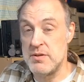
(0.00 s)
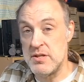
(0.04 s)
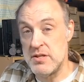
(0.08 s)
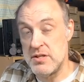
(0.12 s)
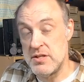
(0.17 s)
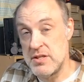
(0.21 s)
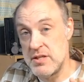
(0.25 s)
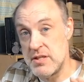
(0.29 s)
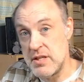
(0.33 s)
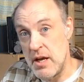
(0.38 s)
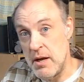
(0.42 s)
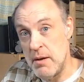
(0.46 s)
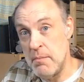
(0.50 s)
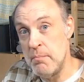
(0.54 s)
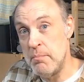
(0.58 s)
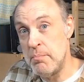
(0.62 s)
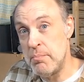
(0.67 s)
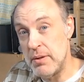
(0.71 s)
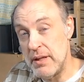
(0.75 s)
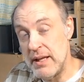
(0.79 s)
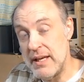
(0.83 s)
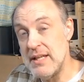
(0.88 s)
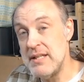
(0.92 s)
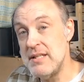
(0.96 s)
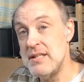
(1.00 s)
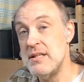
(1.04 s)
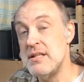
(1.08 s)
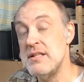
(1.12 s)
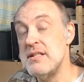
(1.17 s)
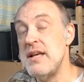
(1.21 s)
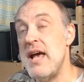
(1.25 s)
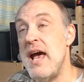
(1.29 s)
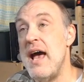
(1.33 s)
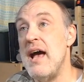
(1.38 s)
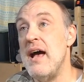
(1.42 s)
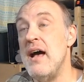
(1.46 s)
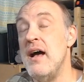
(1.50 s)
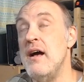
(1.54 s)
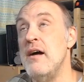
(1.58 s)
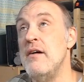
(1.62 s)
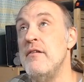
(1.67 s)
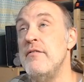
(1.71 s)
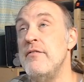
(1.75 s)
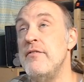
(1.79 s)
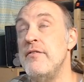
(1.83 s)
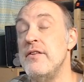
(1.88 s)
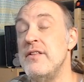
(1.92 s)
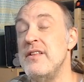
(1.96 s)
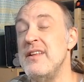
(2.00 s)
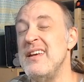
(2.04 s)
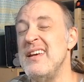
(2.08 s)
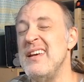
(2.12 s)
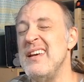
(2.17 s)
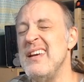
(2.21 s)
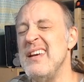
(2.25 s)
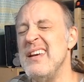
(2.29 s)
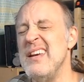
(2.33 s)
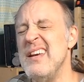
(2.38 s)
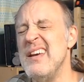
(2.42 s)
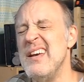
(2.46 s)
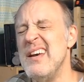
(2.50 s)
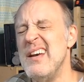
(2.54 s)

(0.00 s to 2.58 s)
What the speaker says: Some places have the